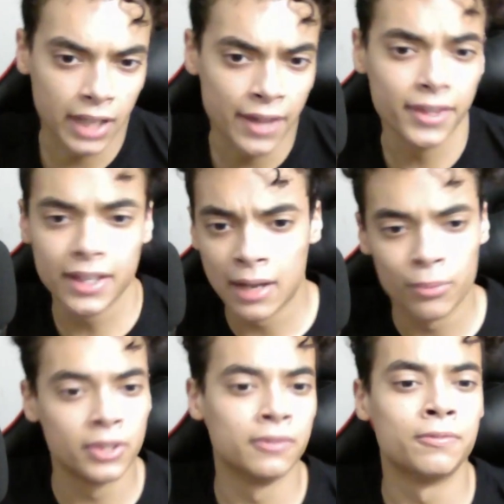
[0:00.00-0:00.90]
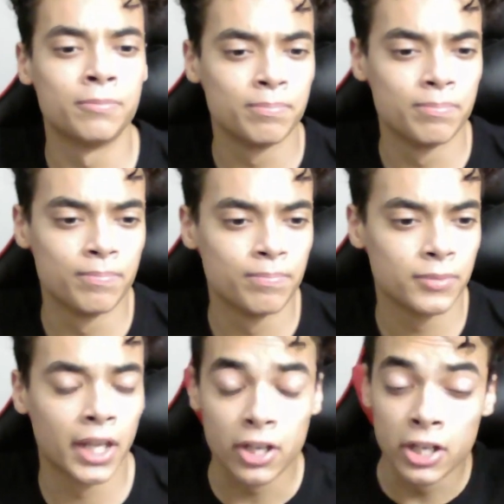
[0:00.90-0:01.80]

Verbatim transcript: I think I would have, like,